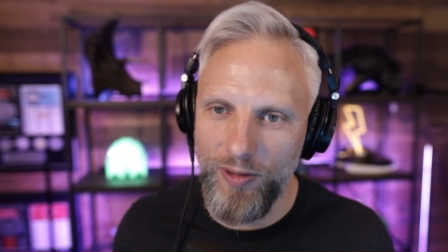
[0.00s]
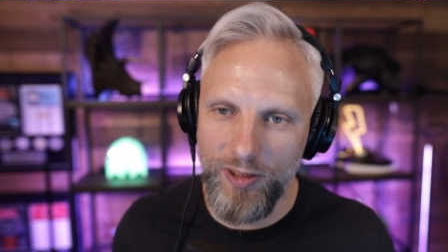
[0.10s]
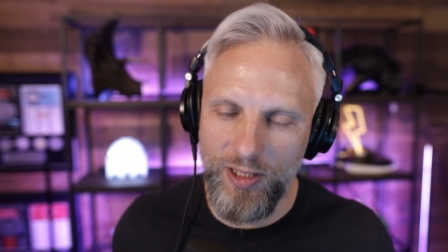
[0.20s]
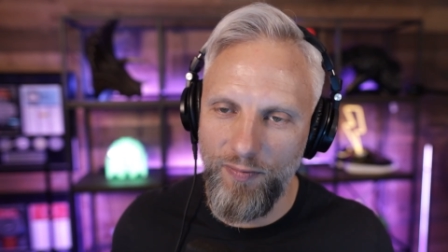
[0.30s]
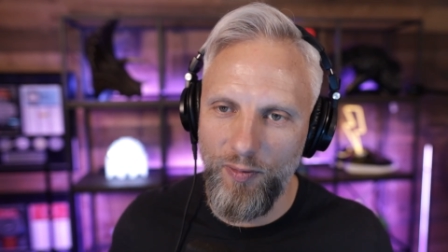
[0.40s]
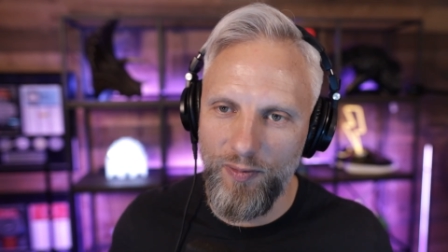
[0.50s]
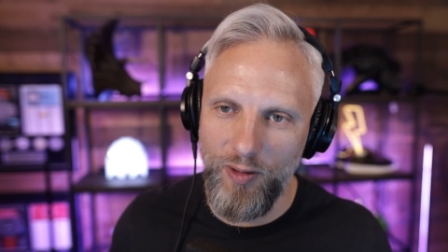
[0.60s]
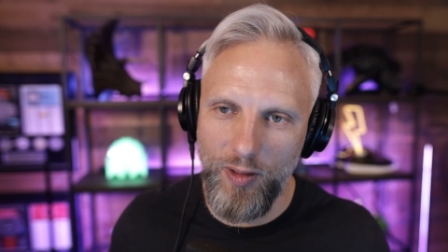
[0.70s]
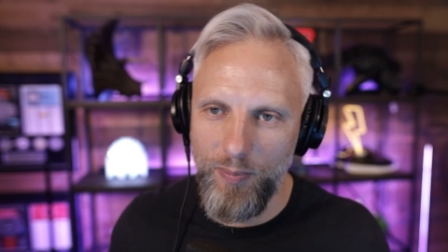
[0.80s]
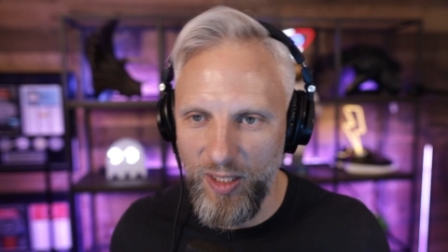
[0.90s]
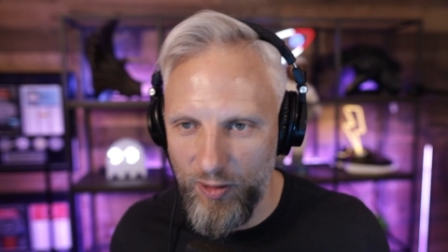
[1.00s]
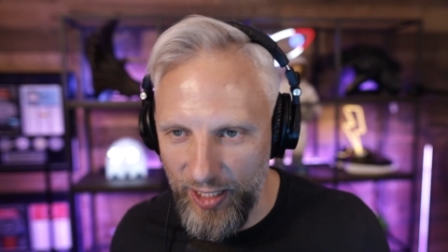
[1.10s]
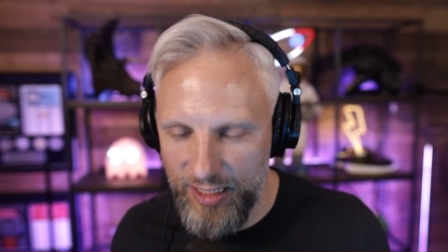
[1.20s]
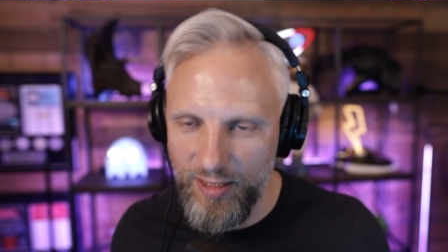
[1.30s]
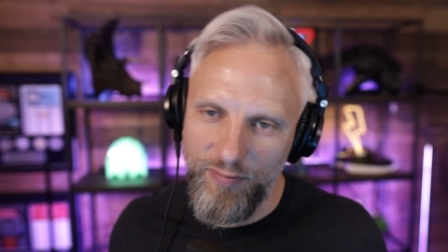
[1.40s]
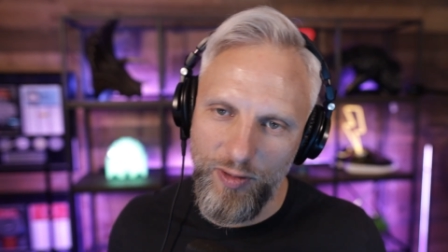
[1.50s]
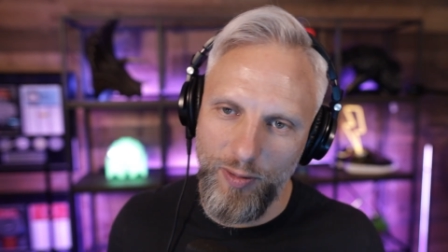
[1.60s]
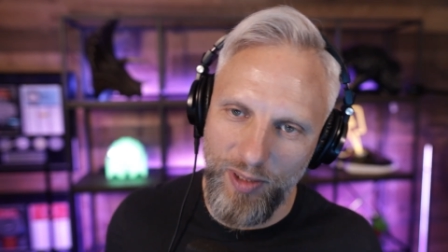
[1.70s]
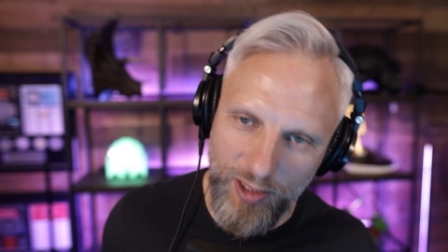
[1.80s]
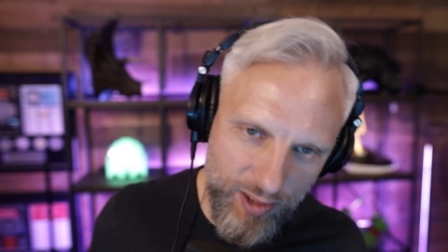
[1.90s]
There's different, you can be aggressive, you can
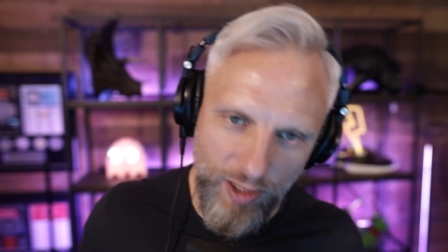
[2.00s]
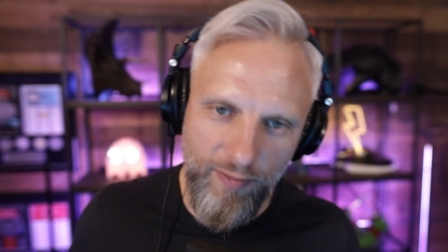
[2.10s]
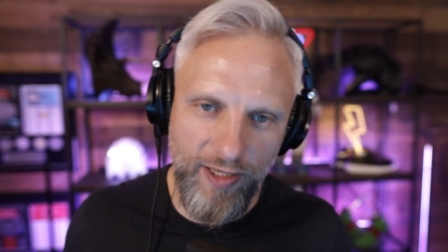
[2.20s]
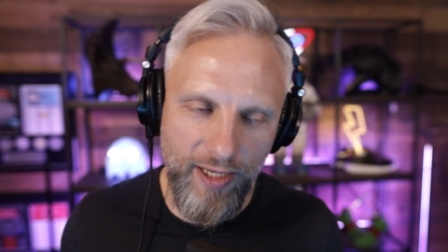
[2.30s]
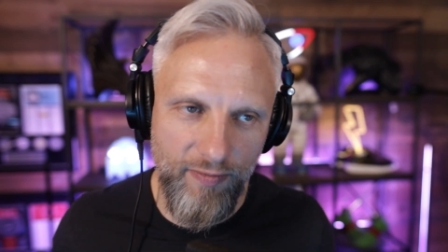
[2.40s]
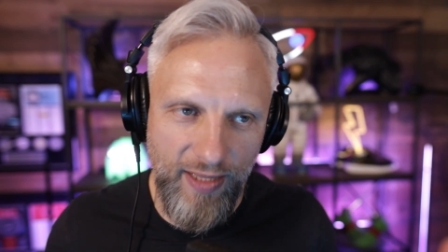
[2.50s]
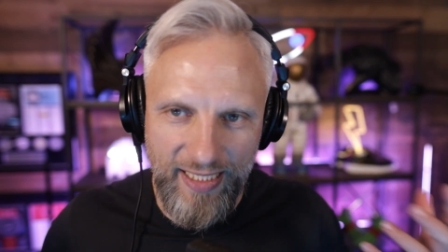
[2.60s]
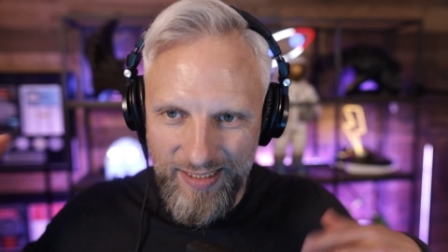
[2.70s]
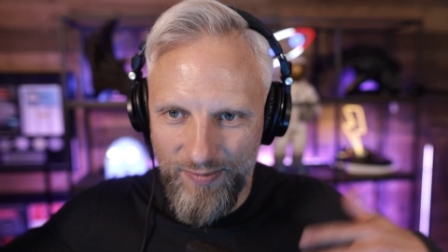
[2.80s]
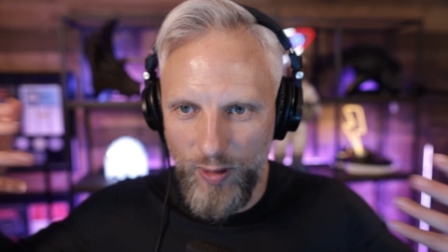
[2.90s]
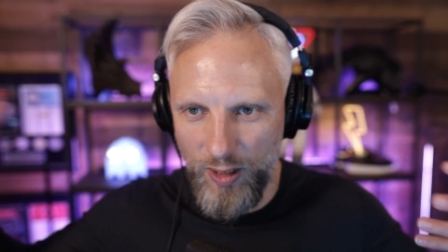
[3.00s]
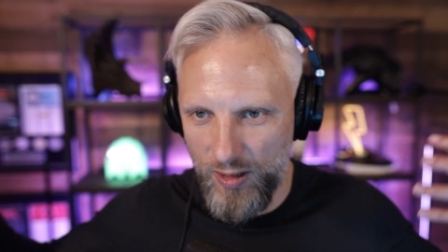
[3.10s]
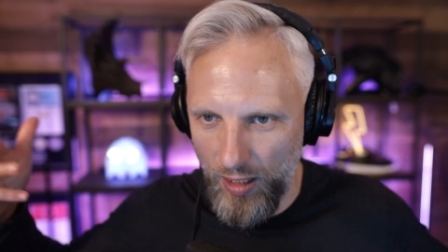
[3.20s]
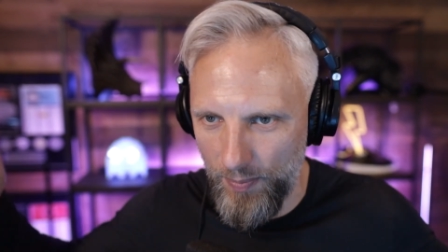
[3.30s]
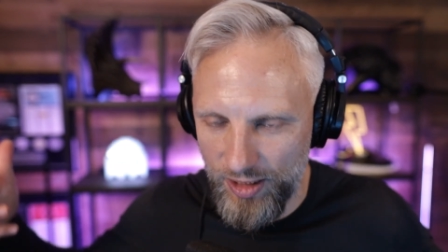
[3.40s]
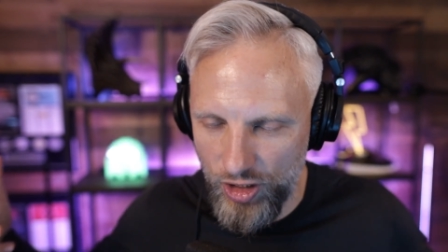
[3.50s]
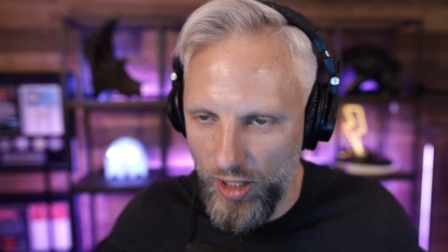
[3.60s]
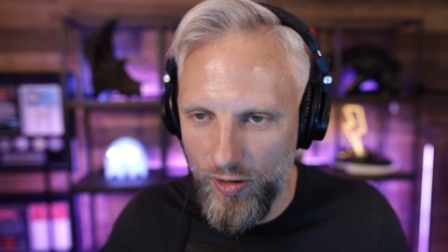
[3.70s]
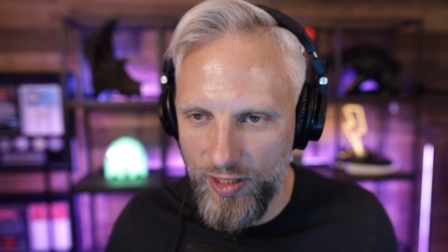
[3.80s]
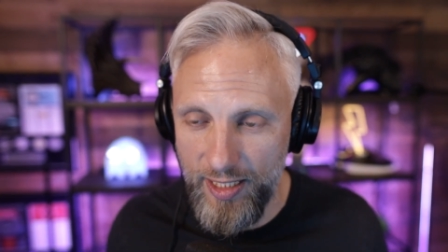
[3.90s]
be conservative. That's when you're talking about
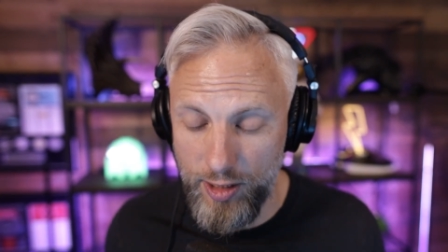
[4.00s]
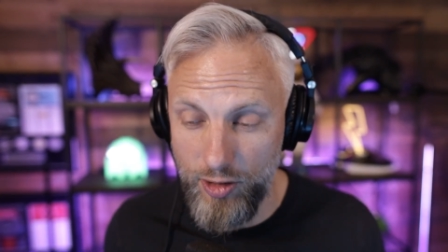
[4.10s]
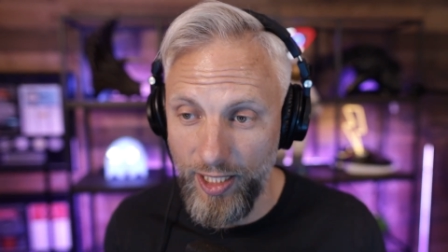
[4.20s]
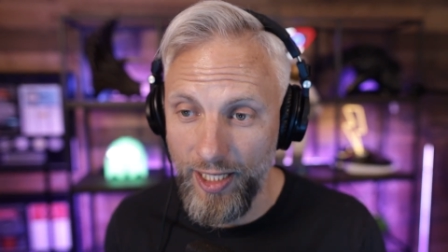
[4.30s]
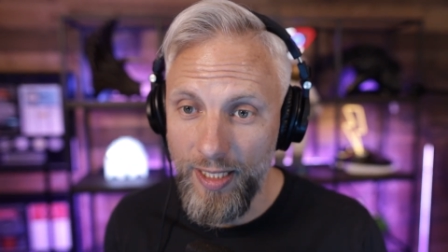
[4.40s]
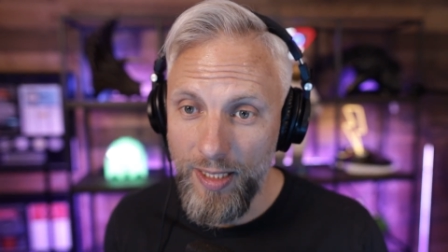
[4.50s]
general dentistry.